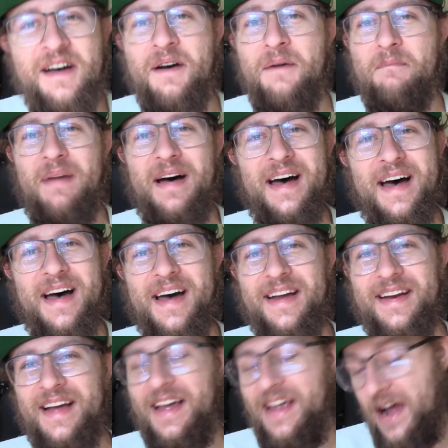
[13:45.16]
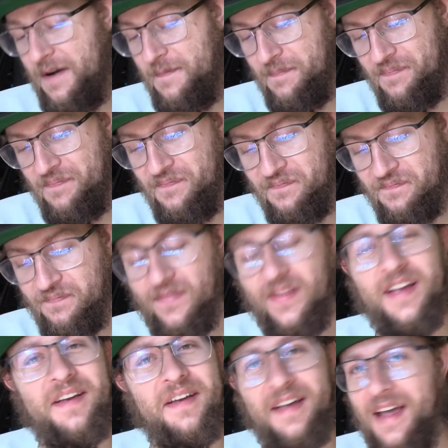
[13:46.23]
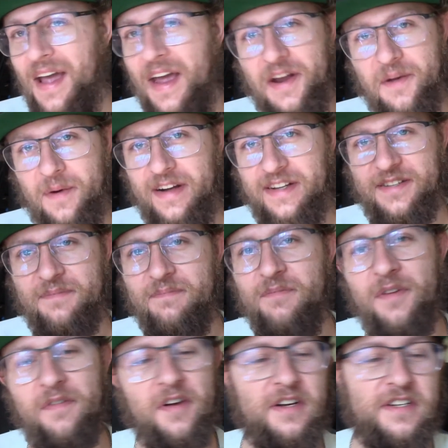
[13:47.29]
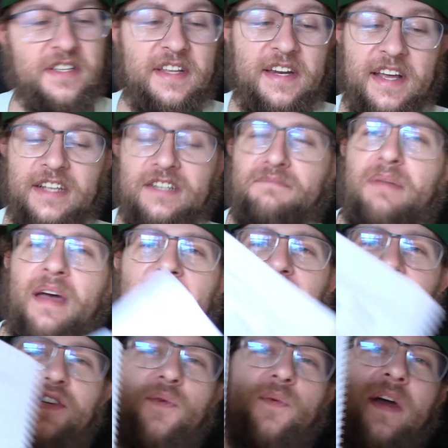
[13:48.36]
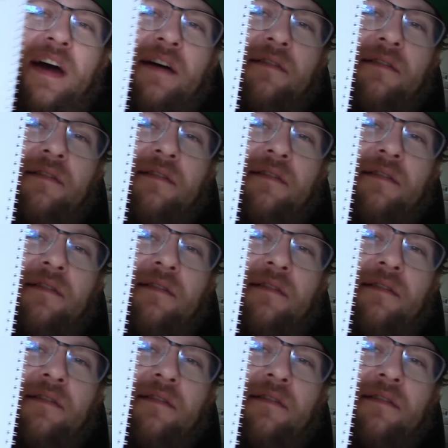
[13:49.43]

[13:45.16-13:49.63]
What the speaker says: But yeah. Anyways, moving on to the next page, we have